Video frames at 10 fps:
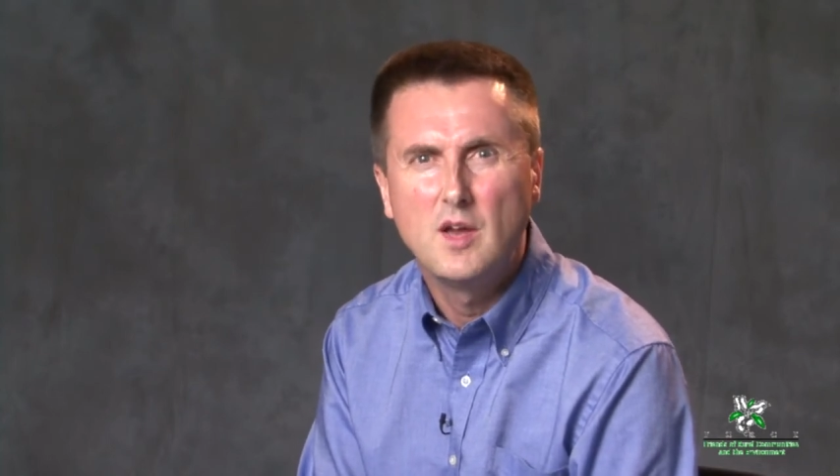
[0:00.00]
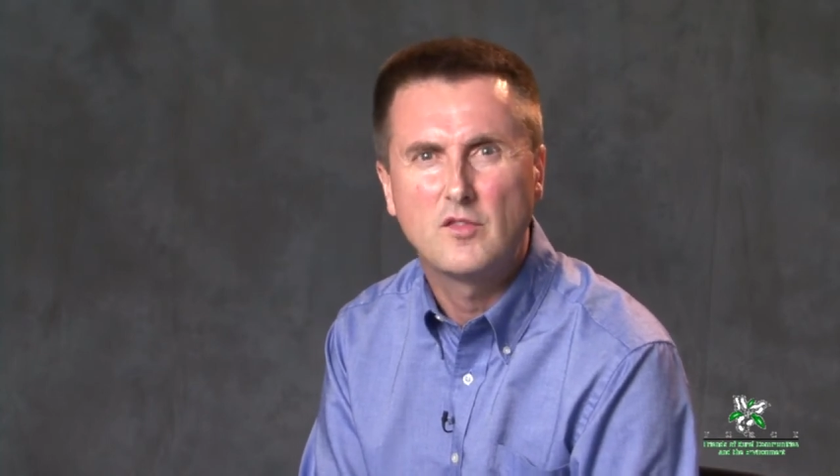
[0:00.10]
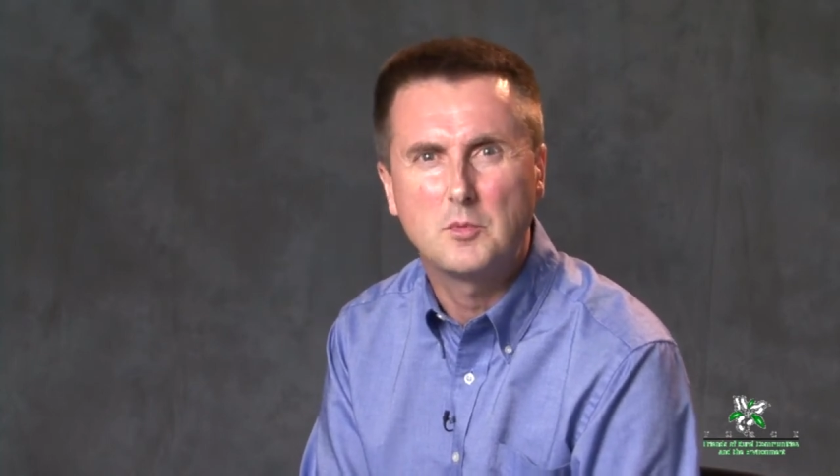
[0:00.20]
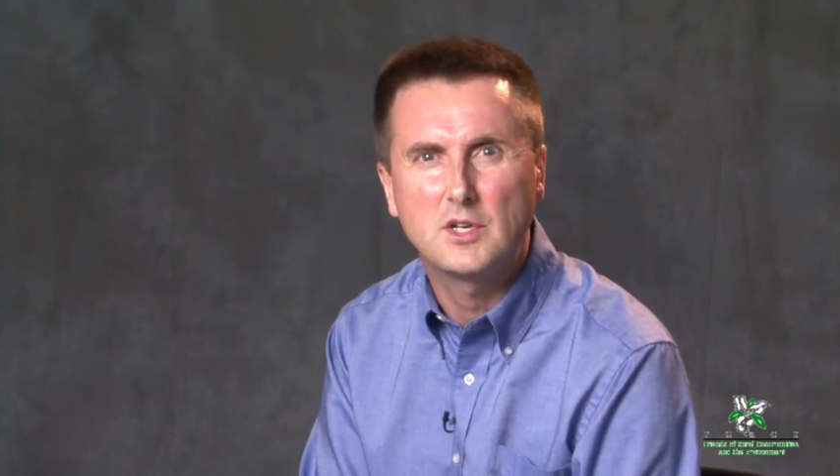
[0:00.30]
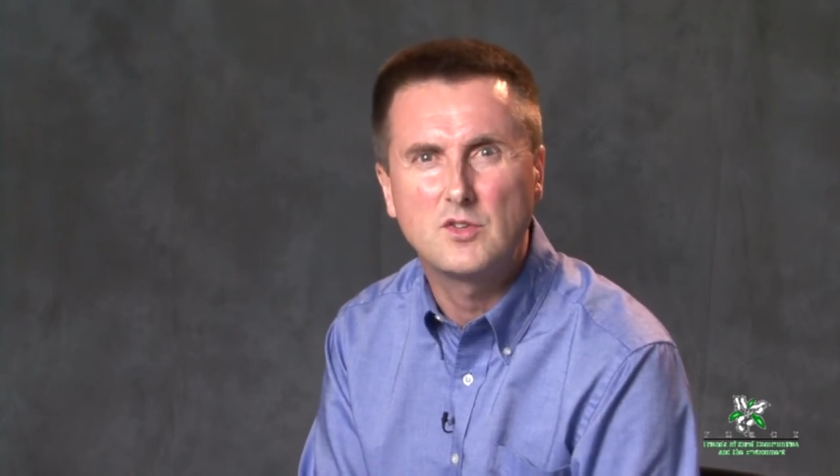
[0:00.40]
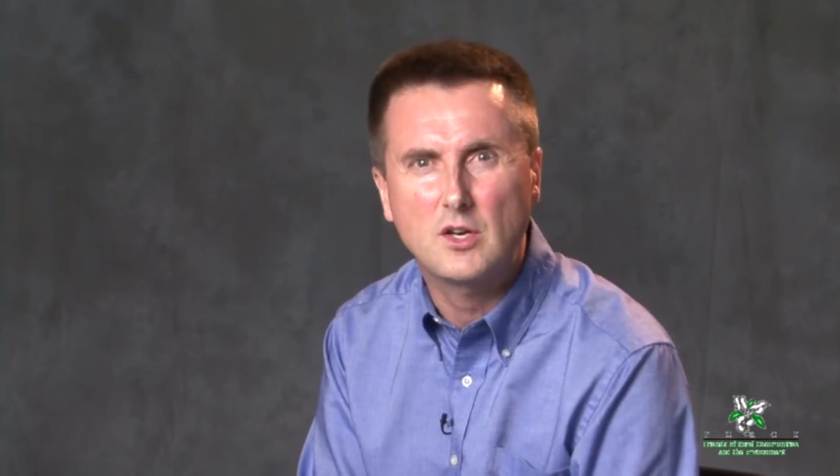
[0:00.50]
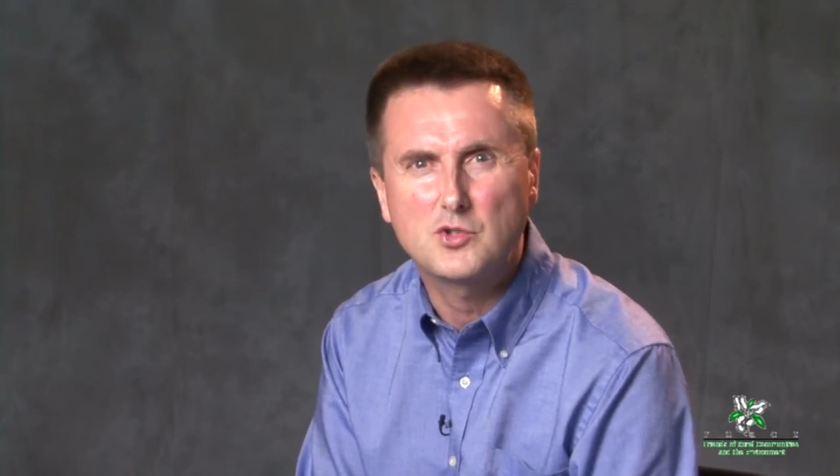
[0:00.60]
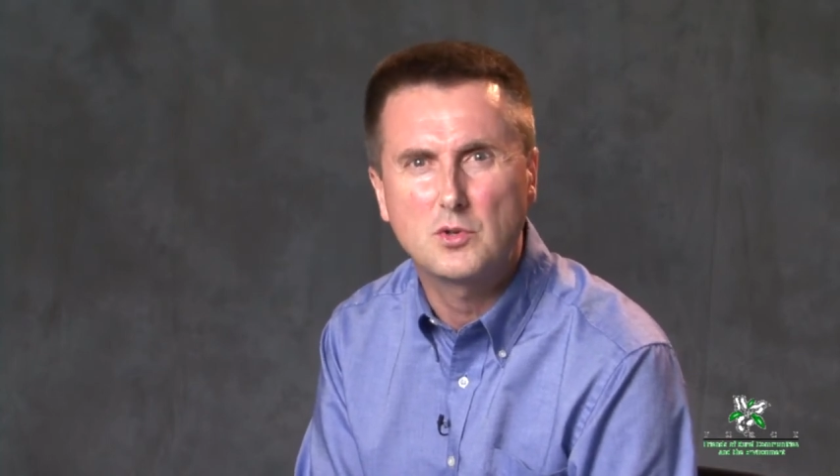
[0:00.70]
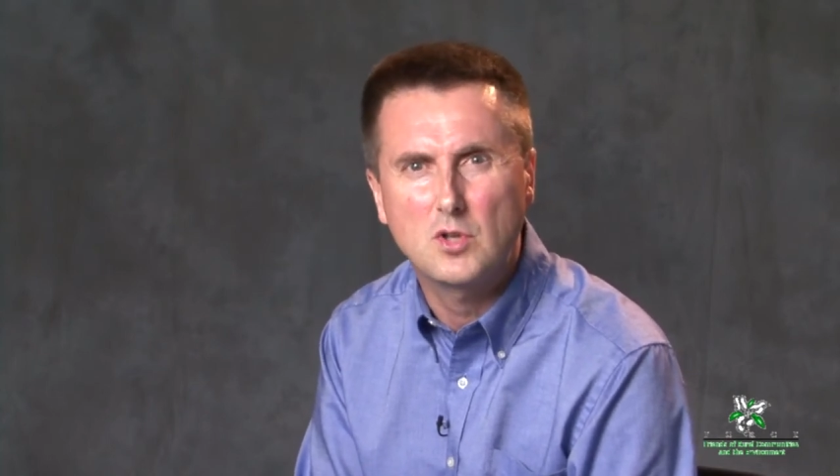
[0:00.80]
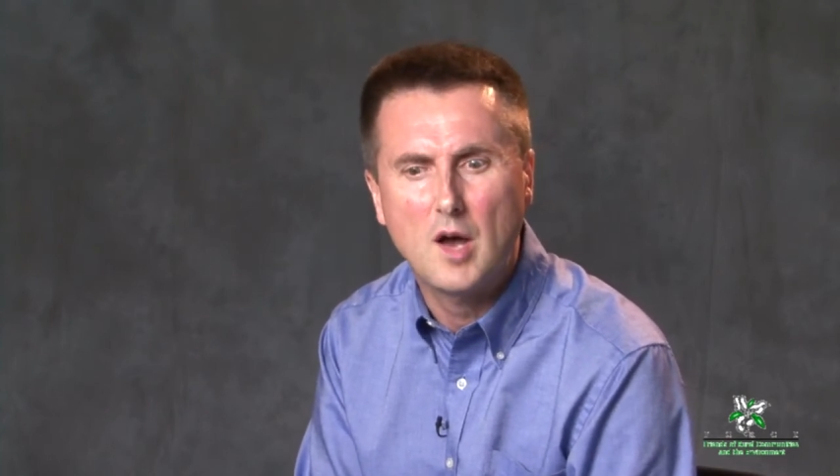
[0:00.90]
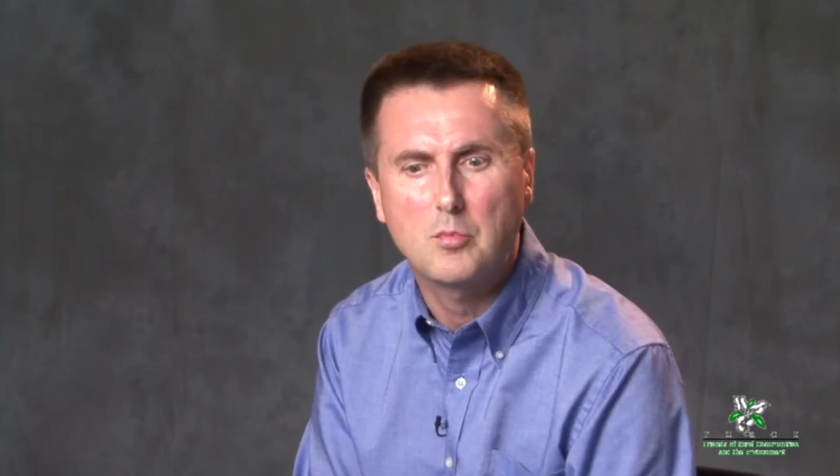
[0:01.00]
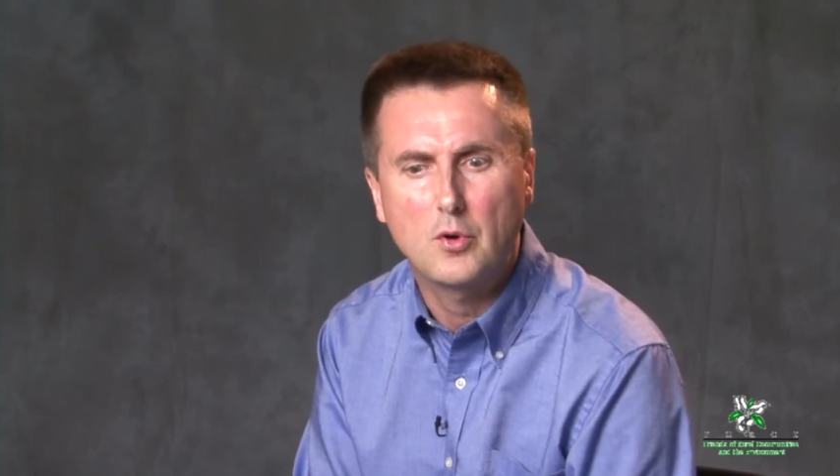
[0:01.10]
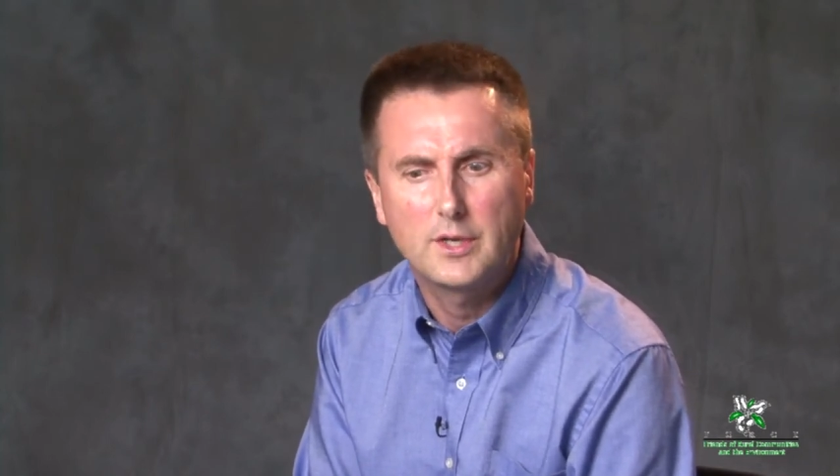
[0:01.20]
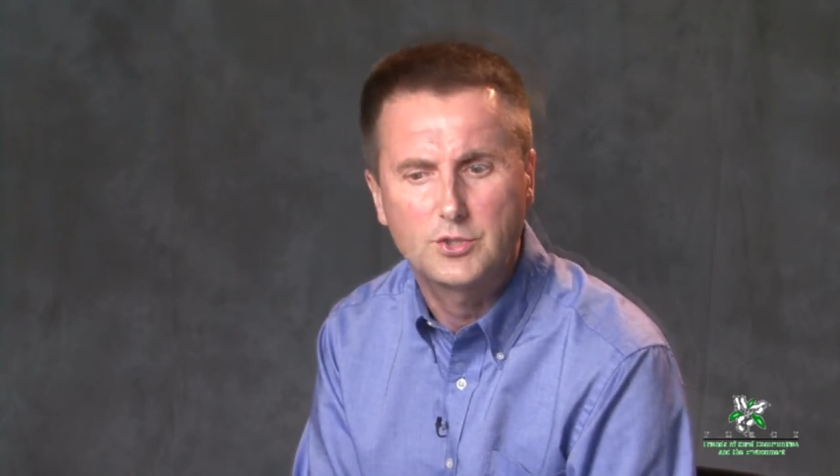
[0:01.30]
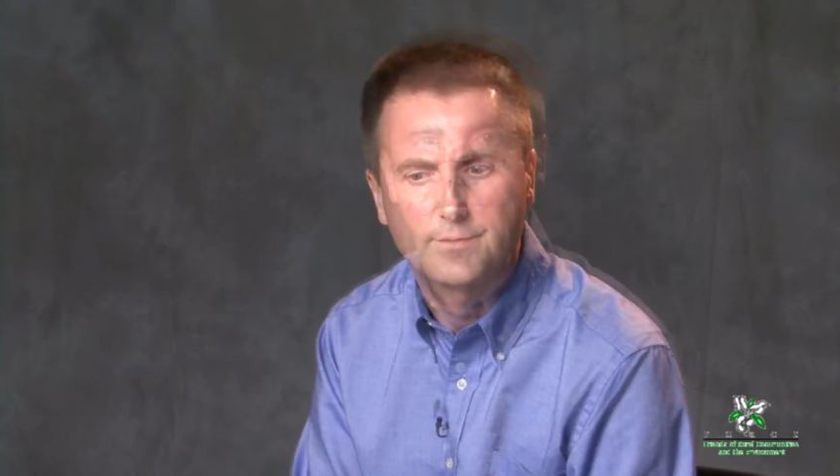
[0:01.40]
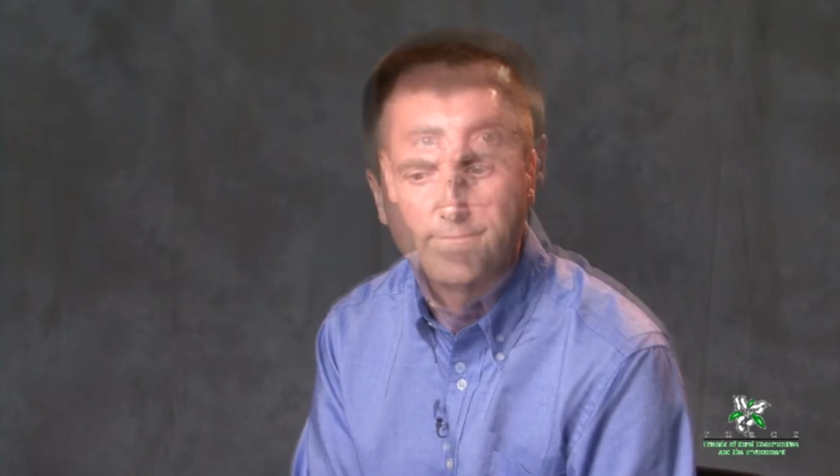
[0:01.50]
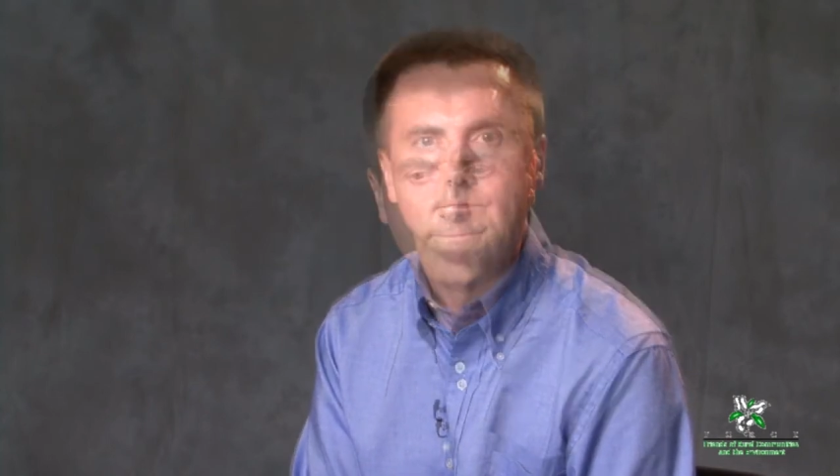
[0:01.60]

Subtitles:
from an industrial operation?